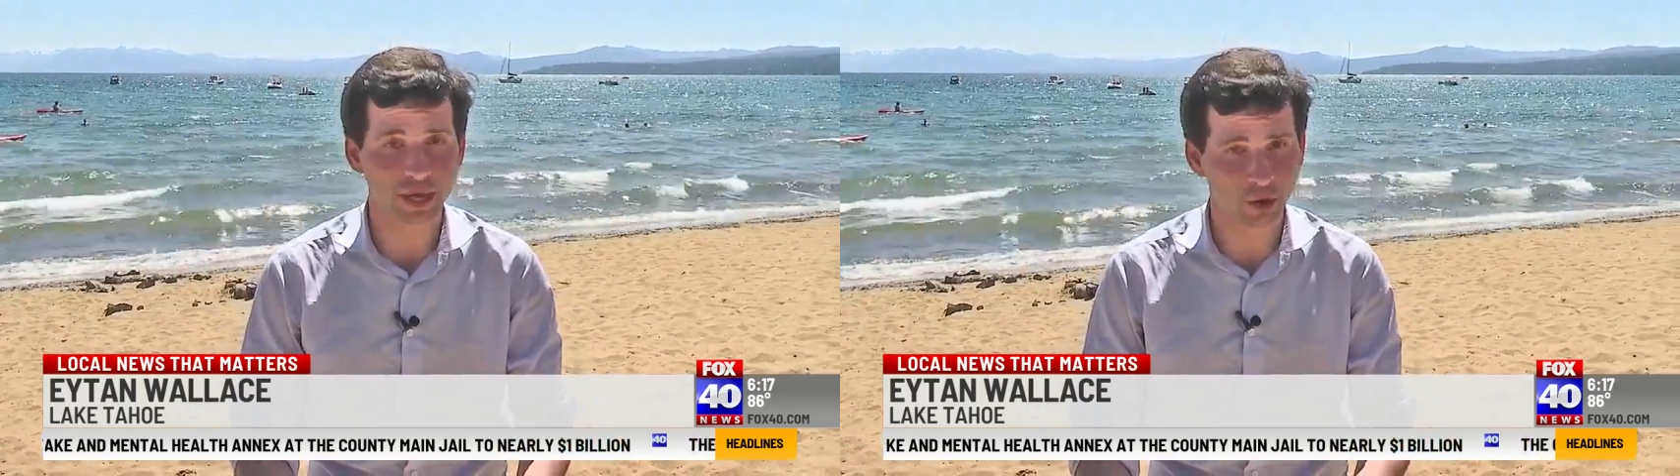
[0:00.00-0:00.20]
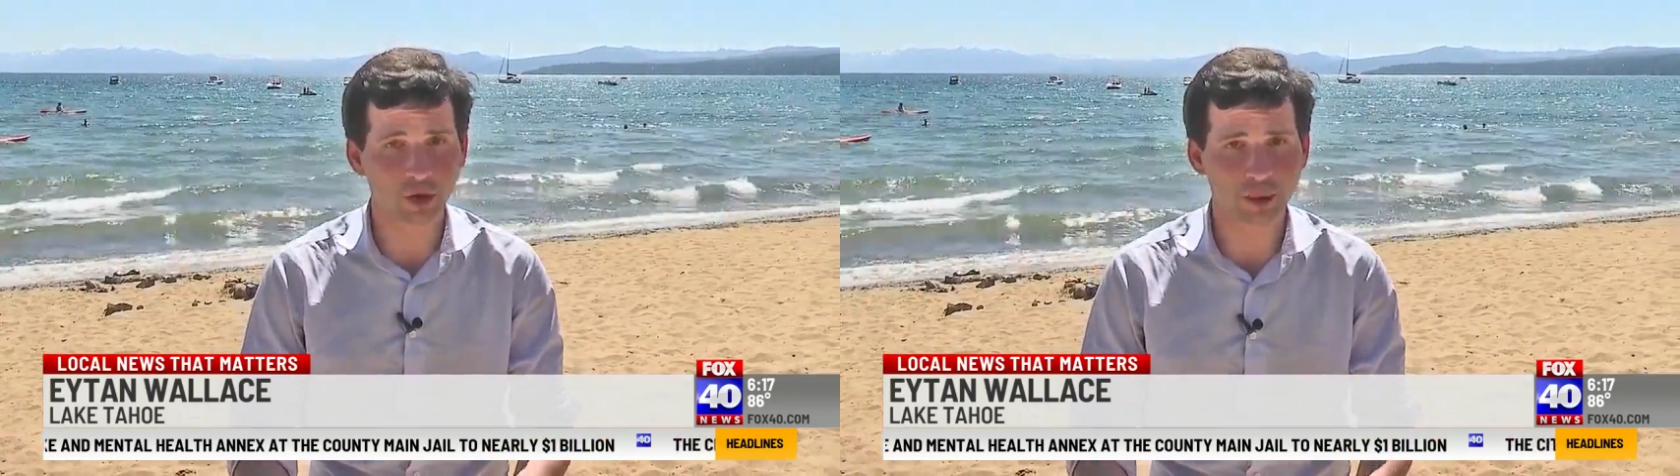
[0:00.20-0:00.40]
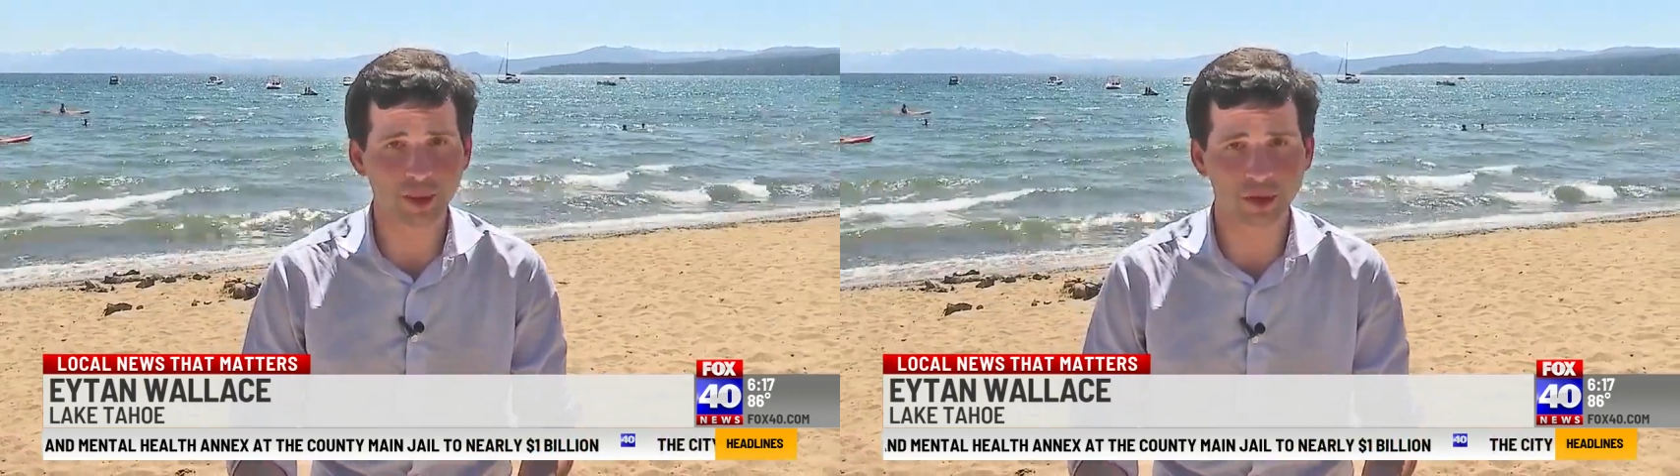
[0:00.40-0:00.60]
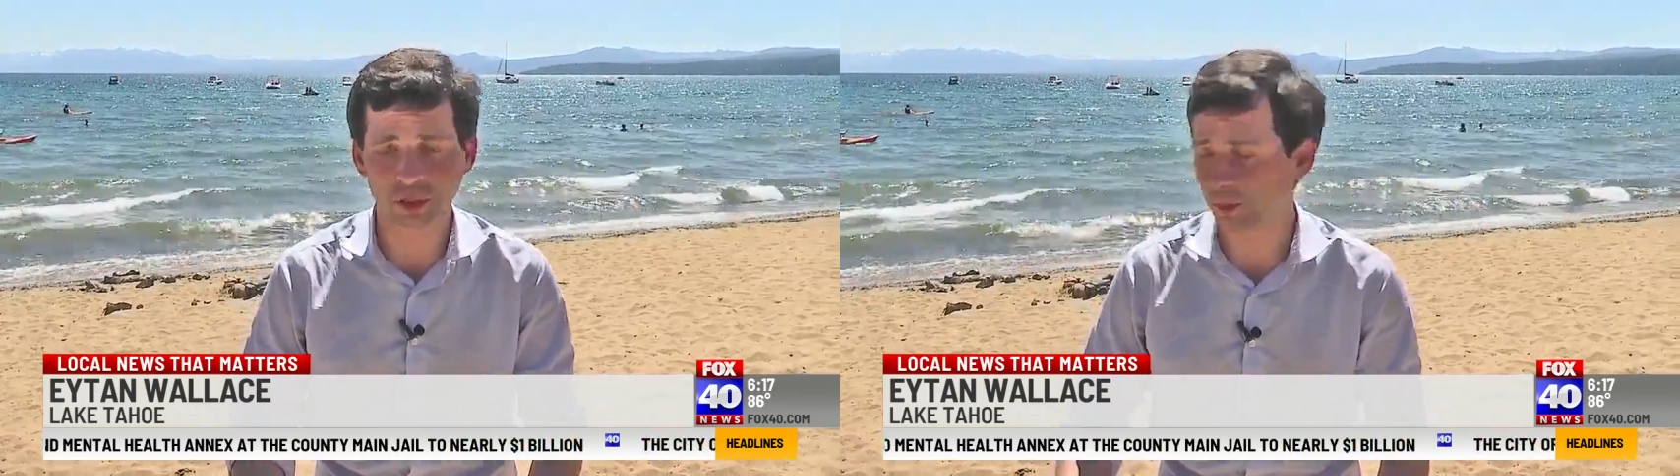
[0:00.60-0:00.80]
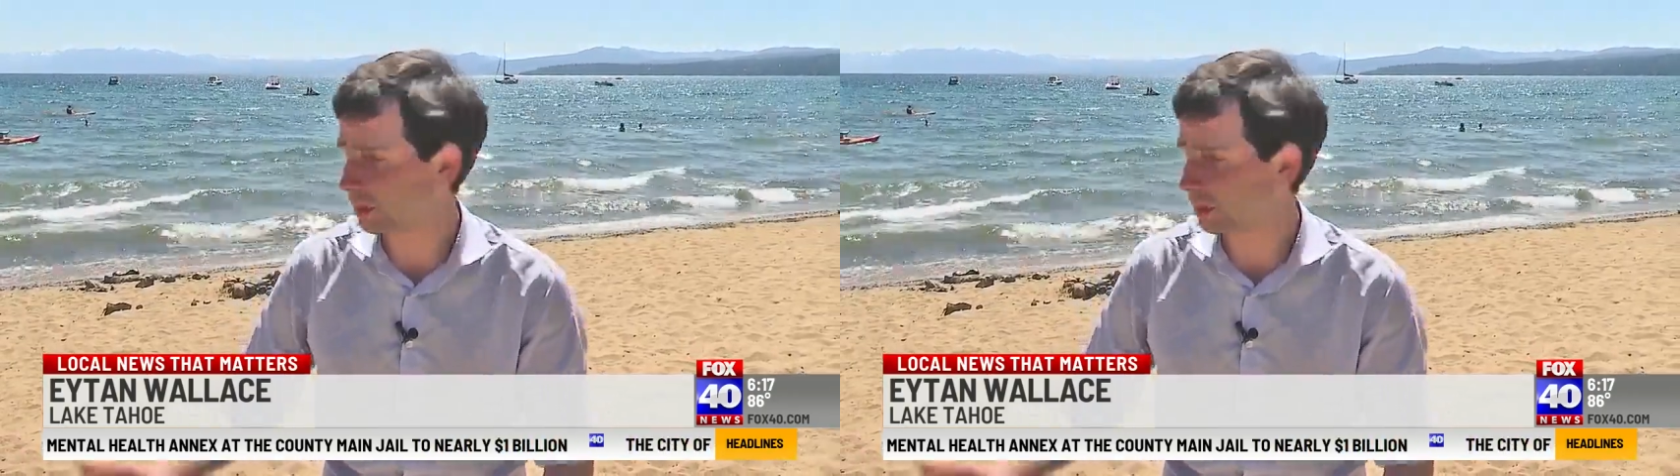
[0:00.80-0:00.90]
and are committed to